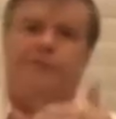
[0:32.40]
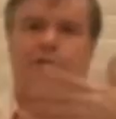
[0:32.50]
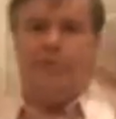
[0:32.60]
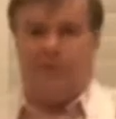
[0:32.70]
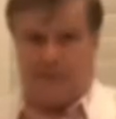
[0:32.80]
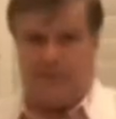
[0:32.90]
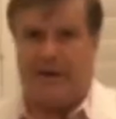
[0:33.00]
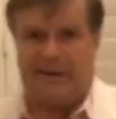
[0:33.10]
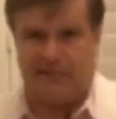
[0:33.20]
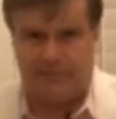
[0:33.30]
for you is the
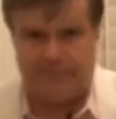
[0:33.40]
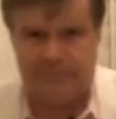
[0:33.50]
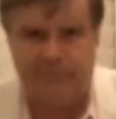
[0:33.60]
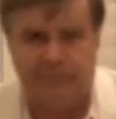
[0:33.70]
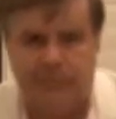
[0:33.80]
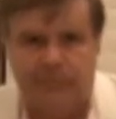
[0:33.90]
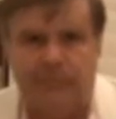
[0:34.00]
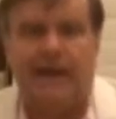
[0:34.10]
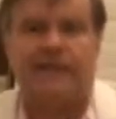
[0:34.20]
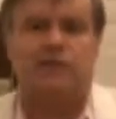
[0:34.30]
best.
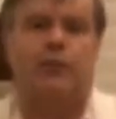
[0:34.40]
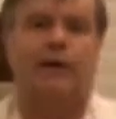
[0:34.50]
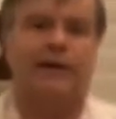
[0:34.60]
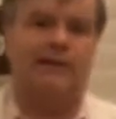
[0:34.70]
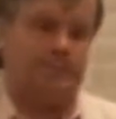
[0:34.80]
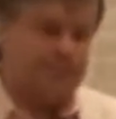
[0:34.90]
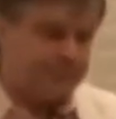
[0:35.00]
That's what it is.